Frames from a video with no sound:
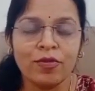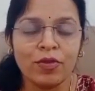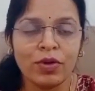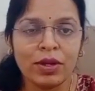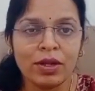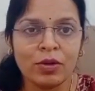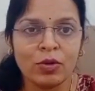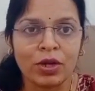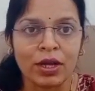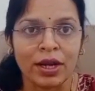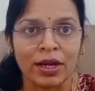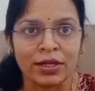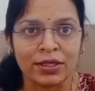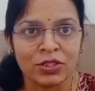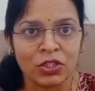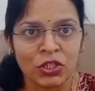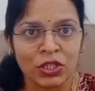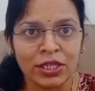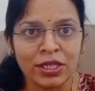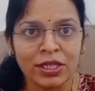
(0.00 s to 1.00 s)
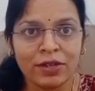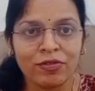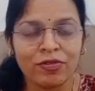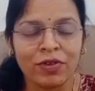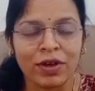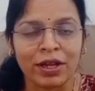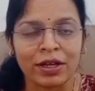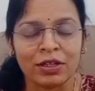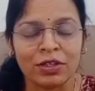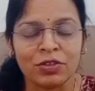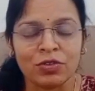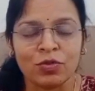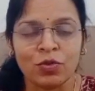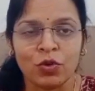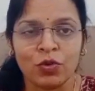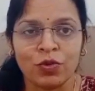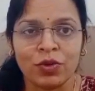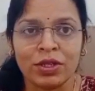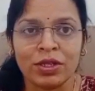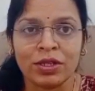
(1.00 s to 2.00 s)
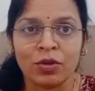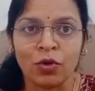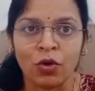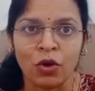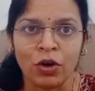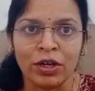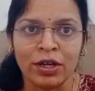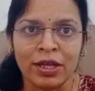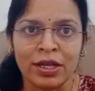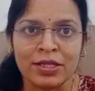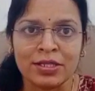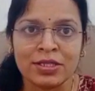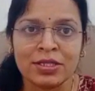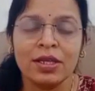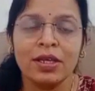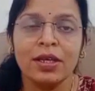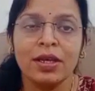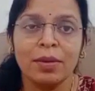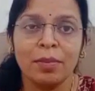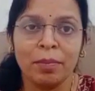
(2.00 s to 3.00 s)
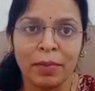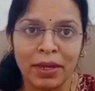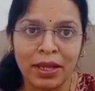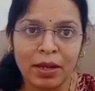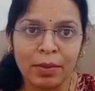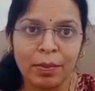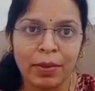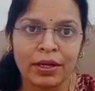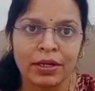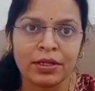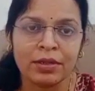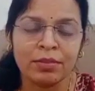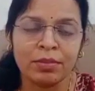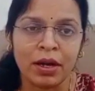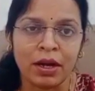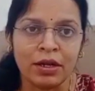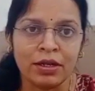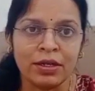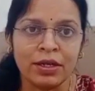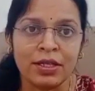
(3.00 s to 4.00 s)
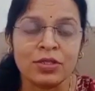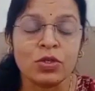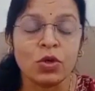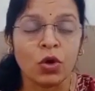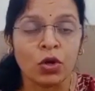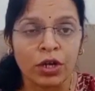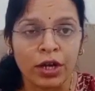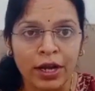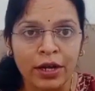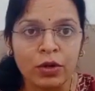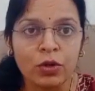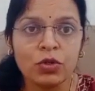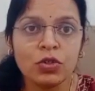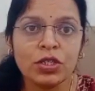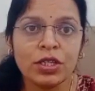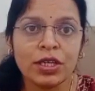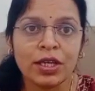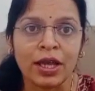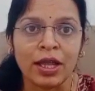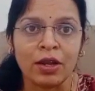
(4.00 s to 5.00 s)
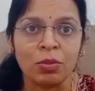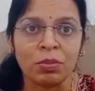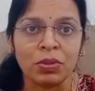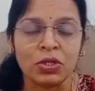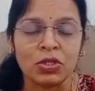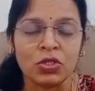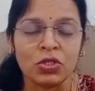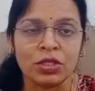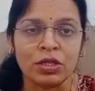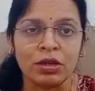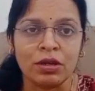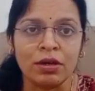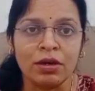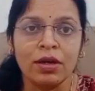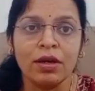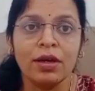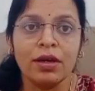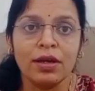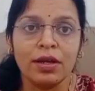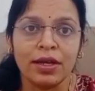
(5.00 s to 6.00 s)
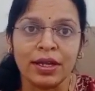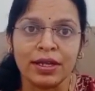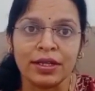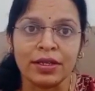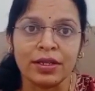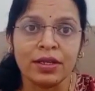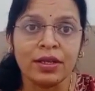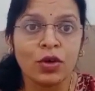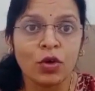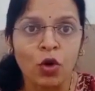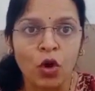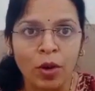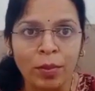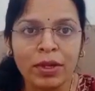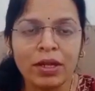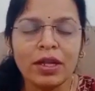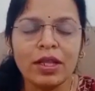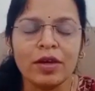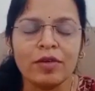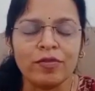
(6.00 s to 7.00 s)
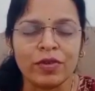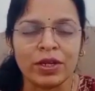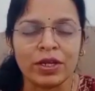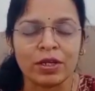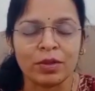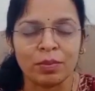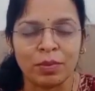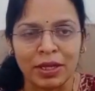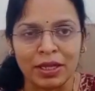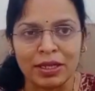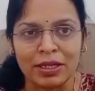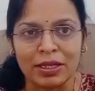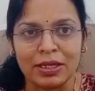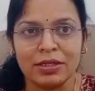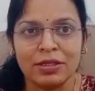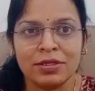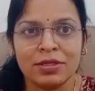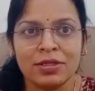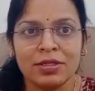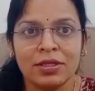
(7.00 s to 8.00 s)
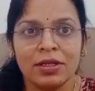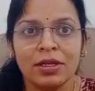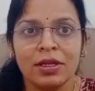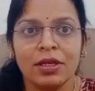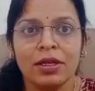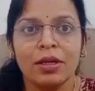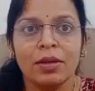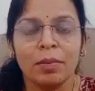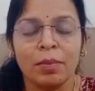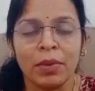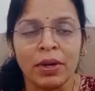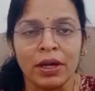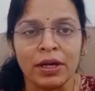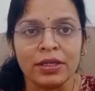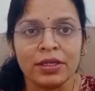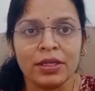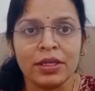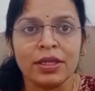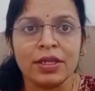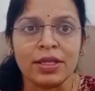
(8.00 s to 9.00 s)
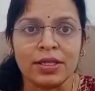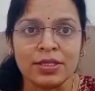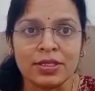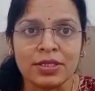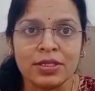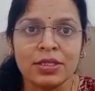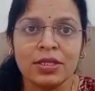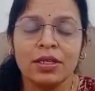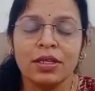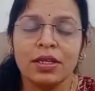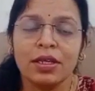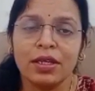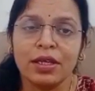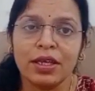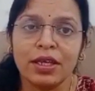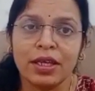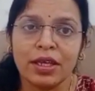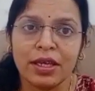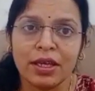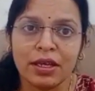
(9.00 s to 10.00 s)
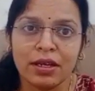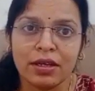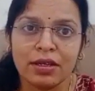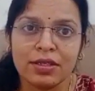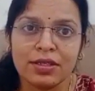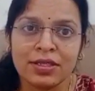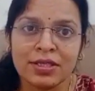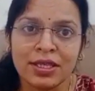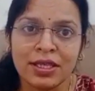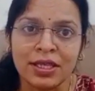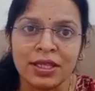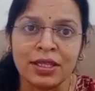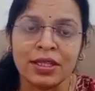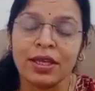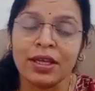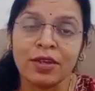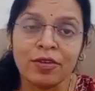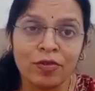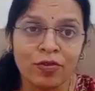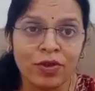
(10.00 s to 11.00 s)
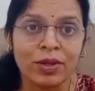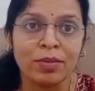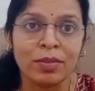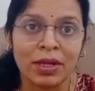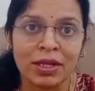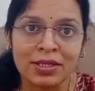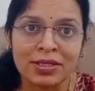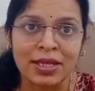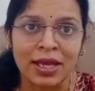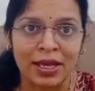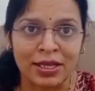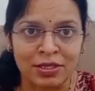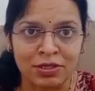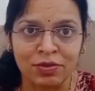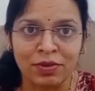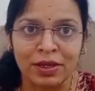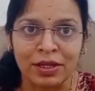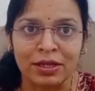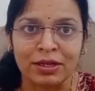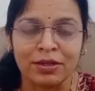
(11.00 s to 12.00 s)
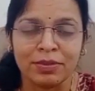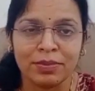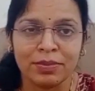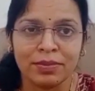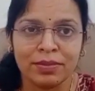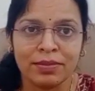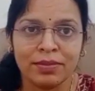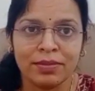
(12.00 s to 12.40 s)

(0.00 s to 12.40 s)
If we look at genetic factors, what we called as male pattern baldness or androgenic alopecia, it commonly affects males, but it is seen in females as well.